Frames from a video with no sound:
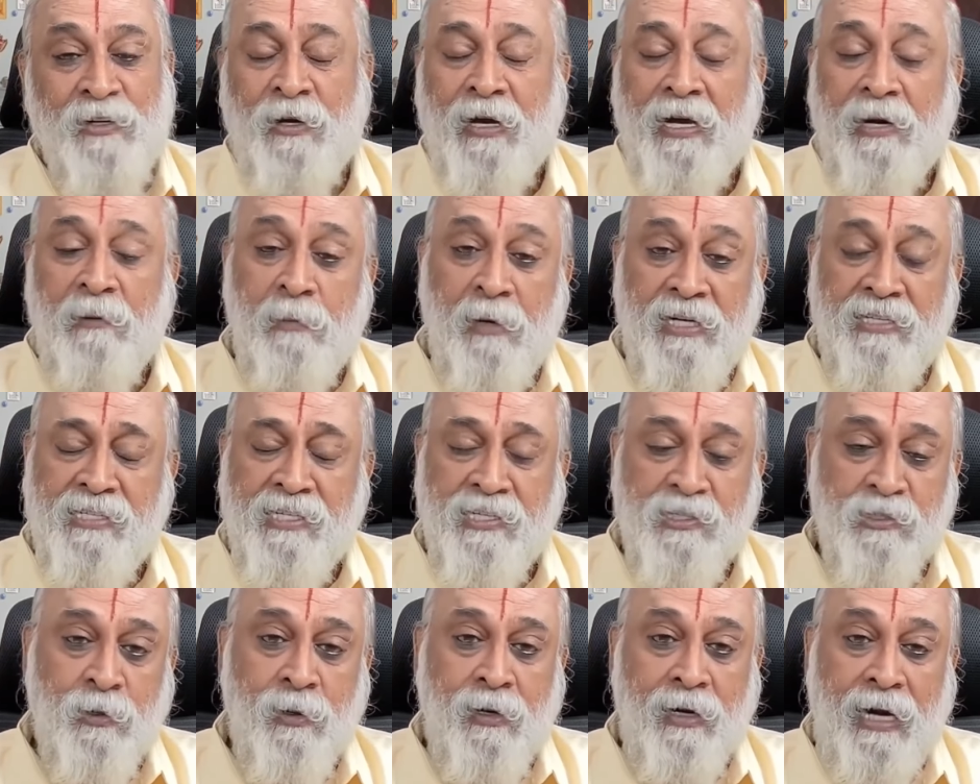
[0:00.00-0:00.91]
You can
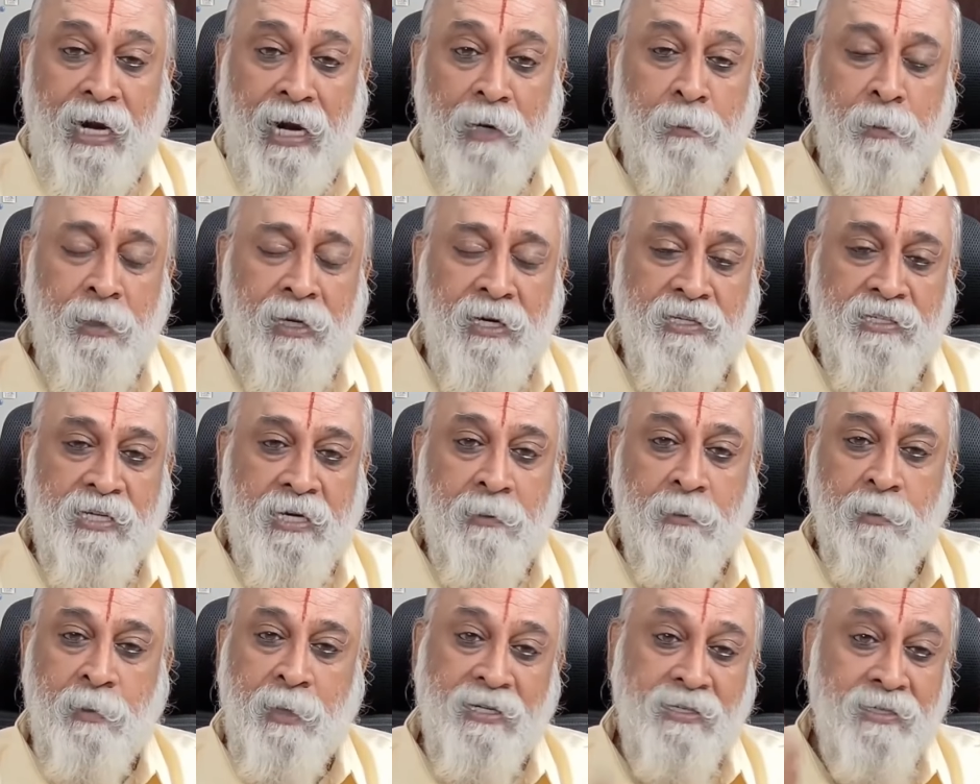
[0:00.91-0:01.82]
purchase on Cadbury's
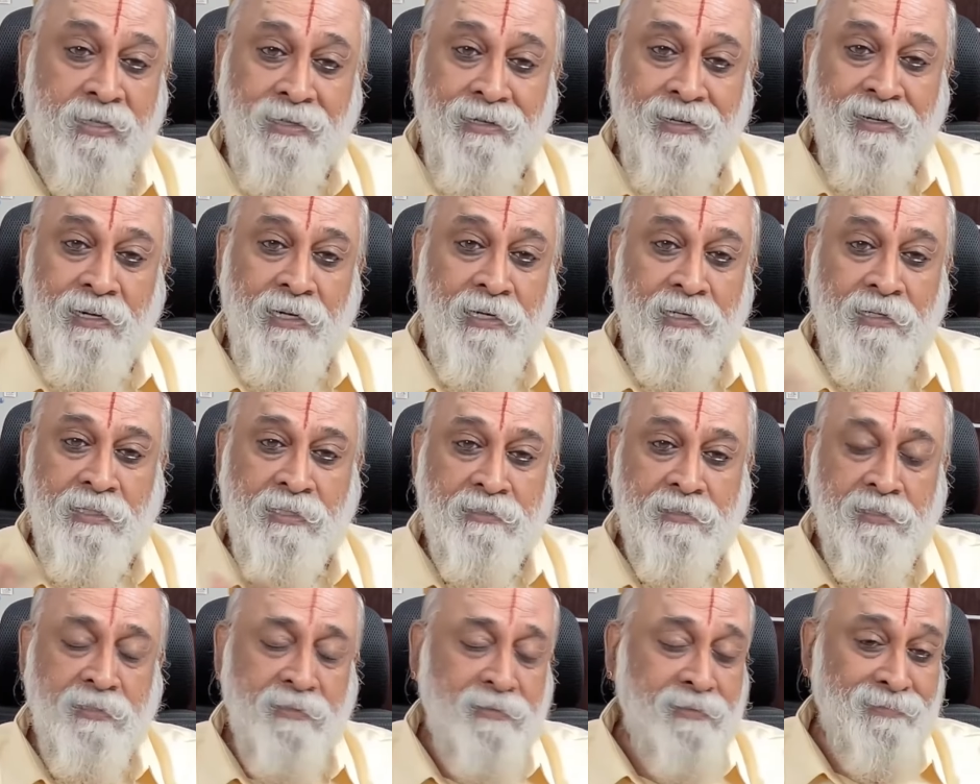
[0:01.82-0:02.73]
temptation and eat
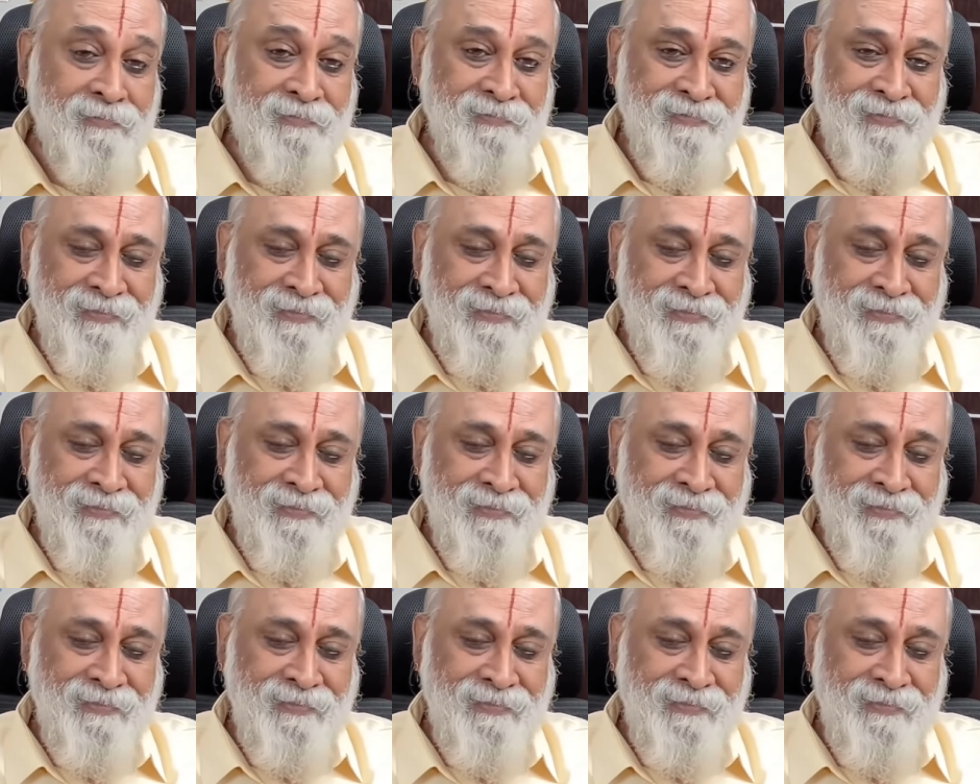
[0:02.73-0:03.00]
it.